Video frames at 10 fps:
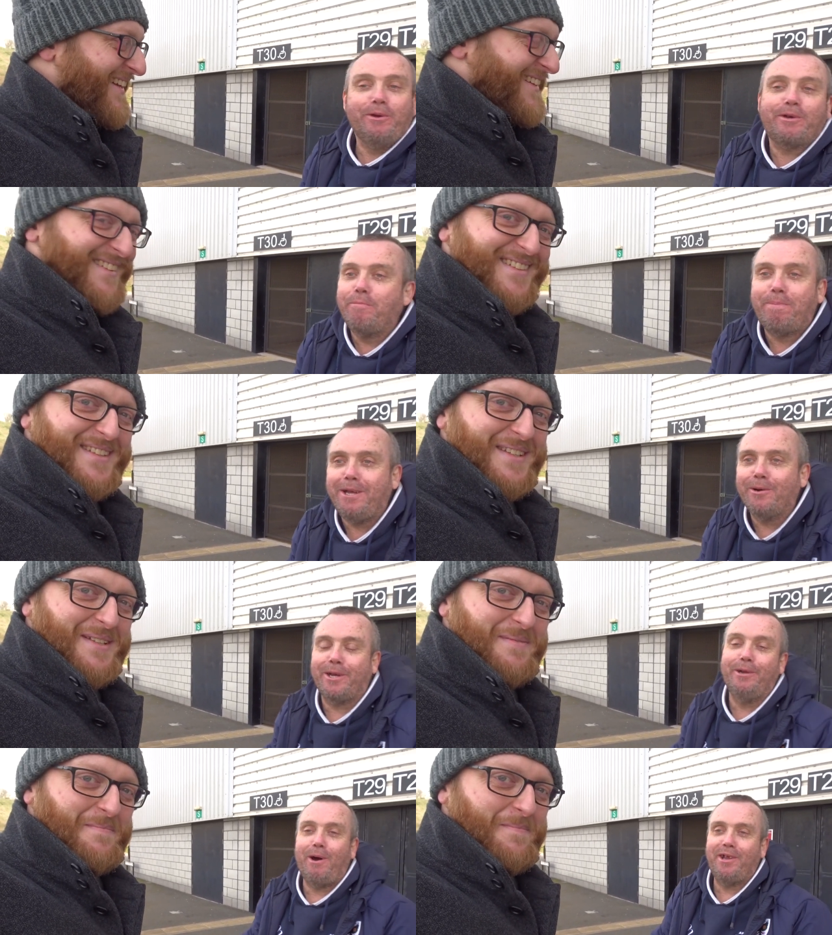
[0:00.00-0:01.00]
Speaker 1: we could be
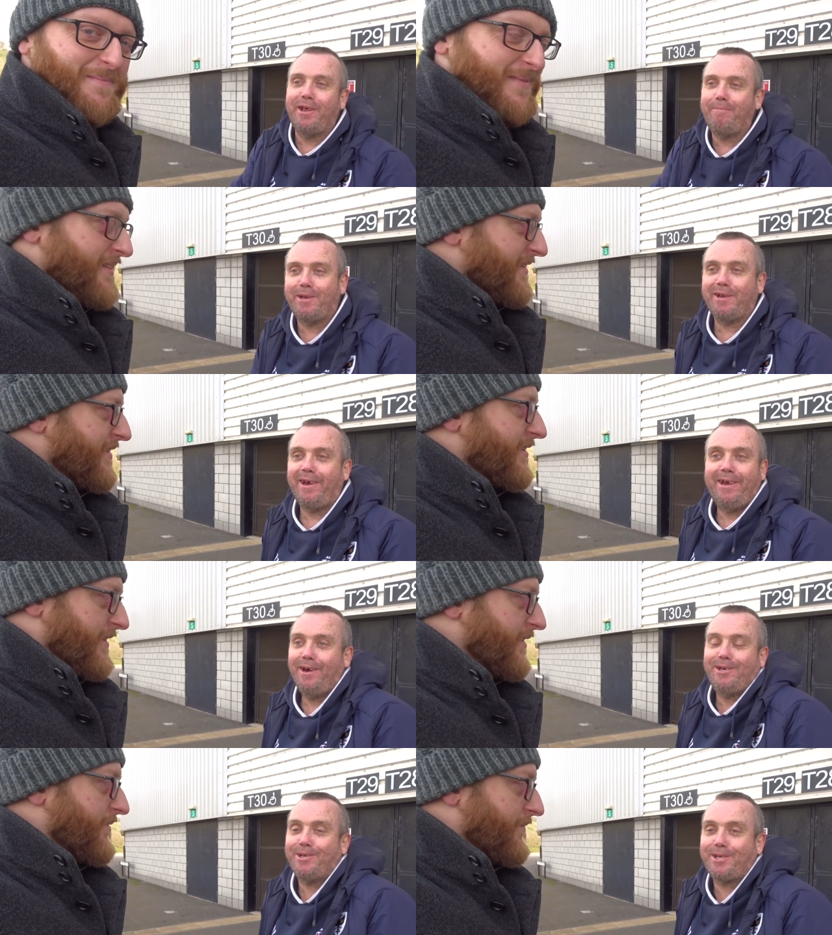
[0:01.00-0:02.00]
looking at one of them today. I
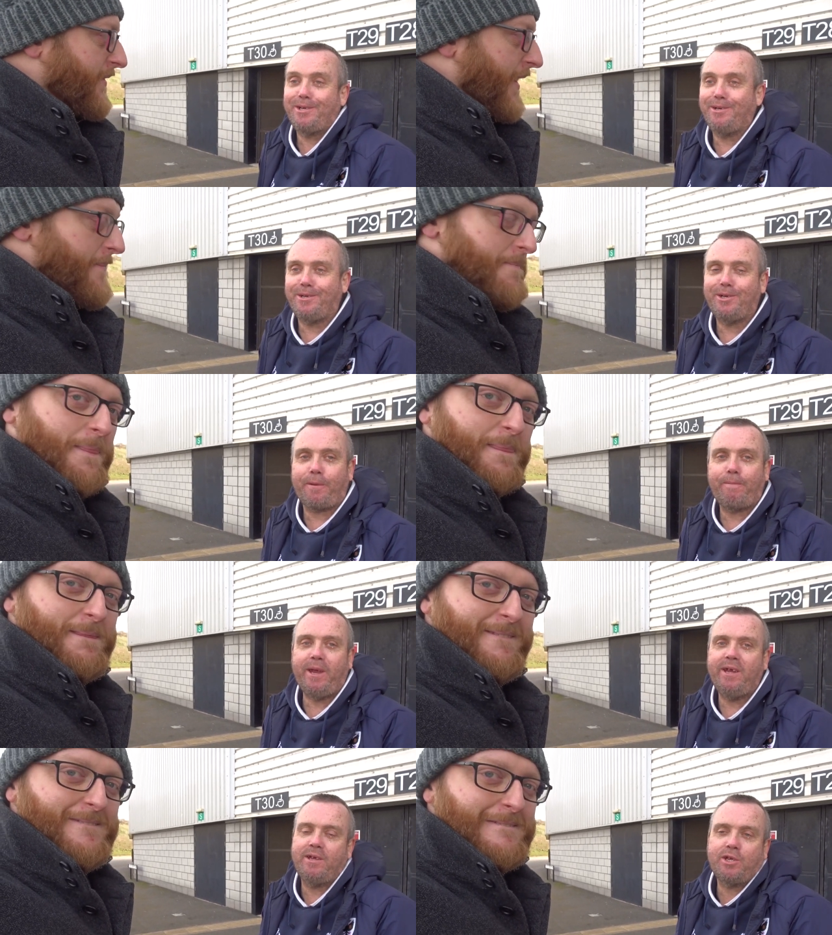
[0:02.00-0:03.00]
just. Yeah. Just
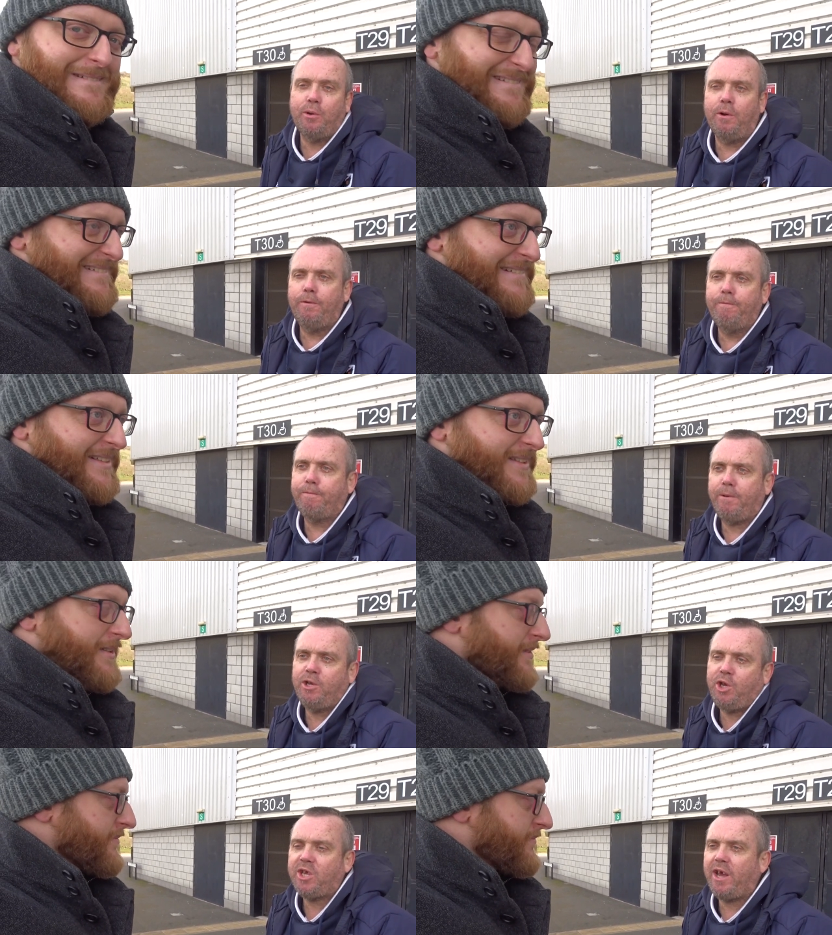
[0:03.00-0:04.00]
think, sort of, as you